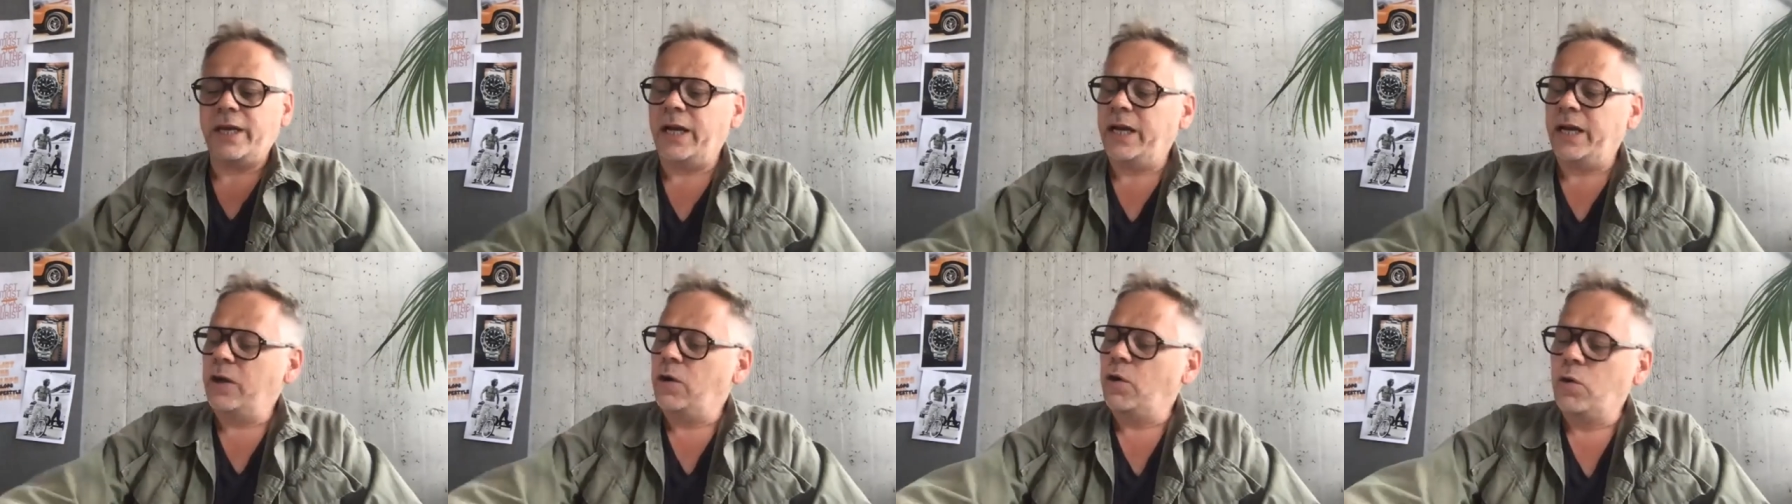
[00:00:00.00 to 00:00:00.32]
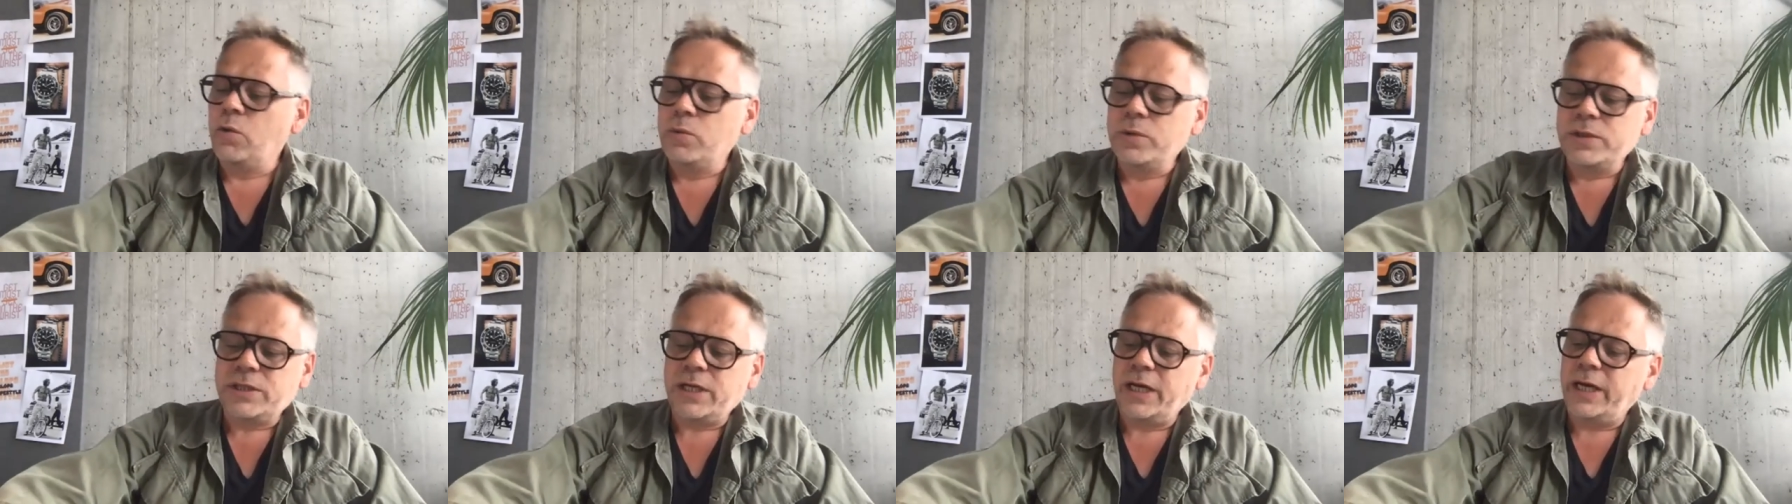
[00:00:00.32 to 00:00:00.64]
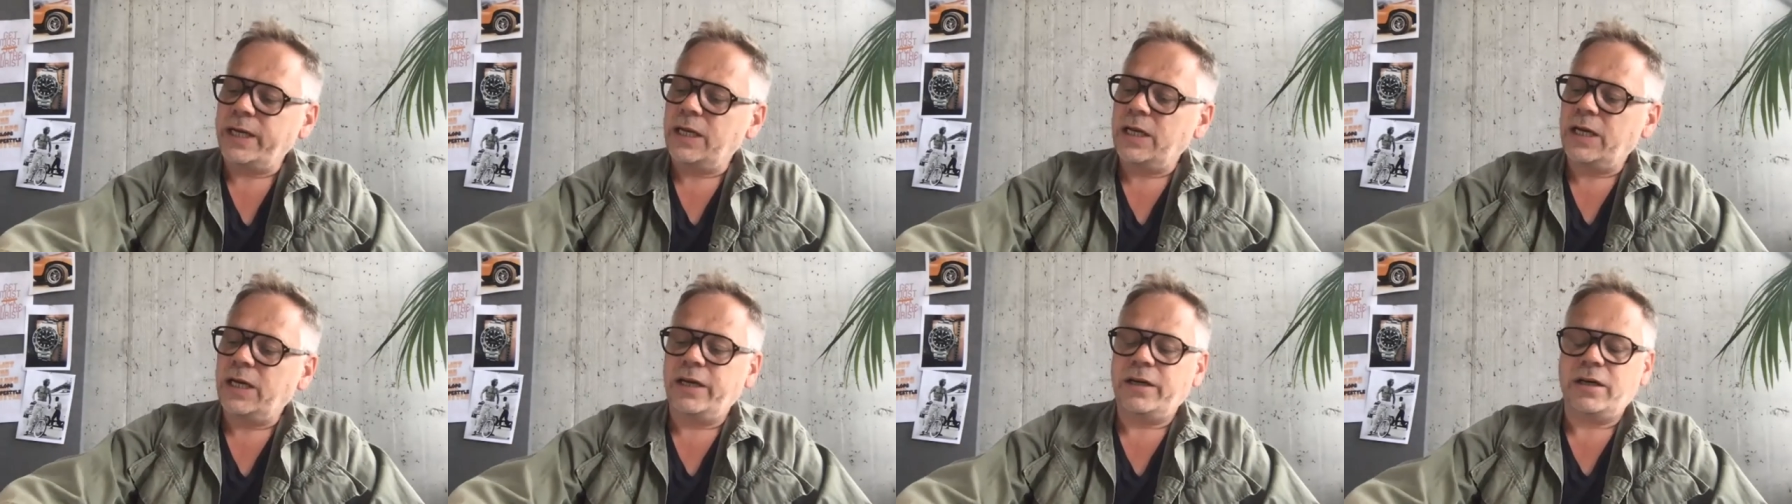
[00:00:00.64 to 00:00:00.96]
I always
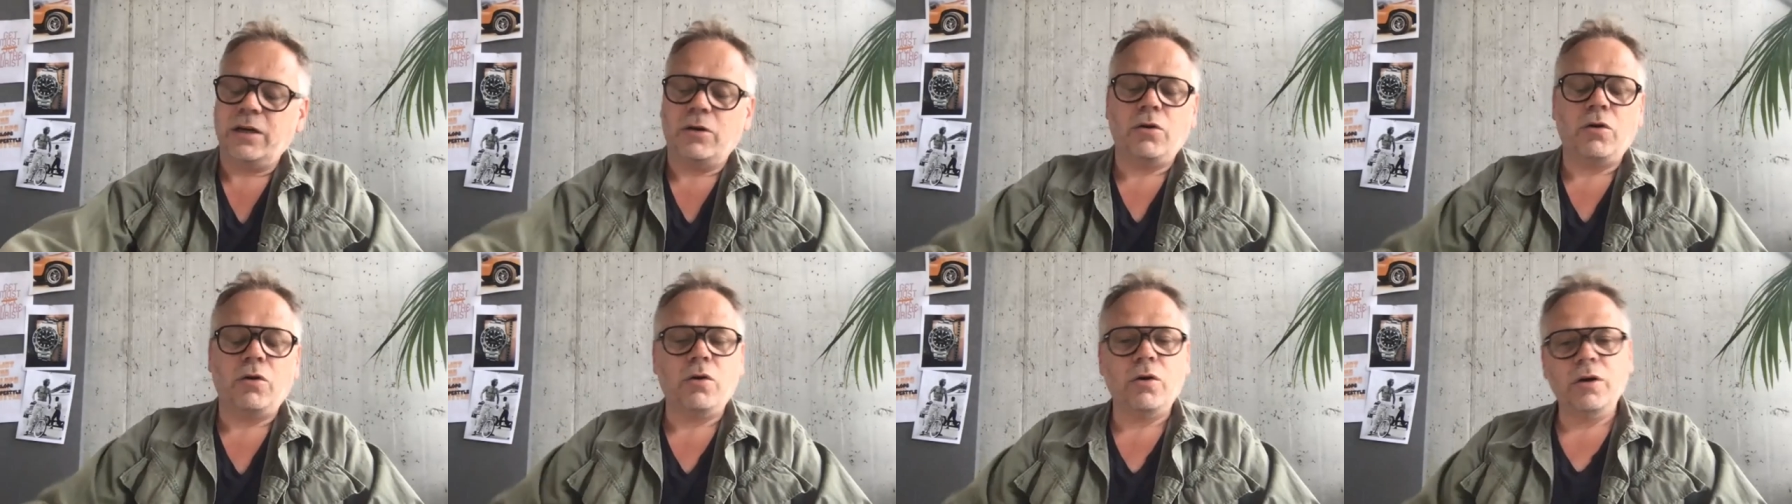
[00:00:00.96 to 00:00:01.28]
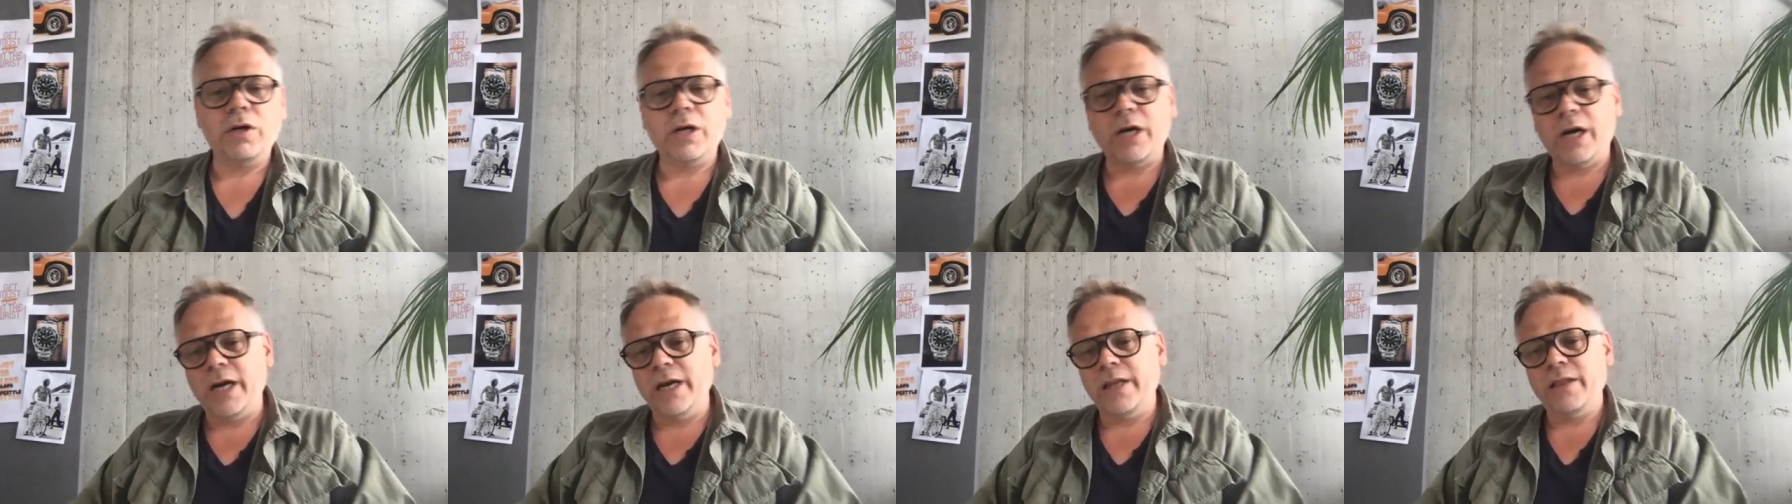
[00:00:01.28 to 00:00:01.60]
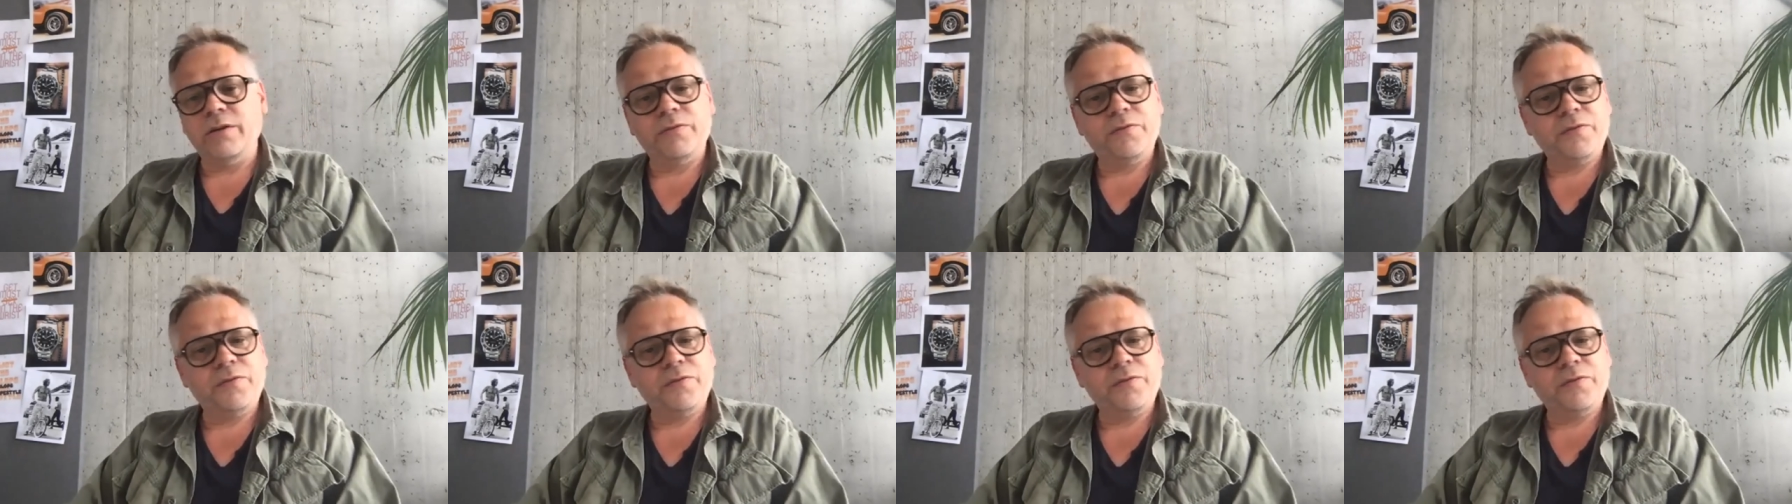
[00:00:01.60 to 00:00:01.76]
had like or either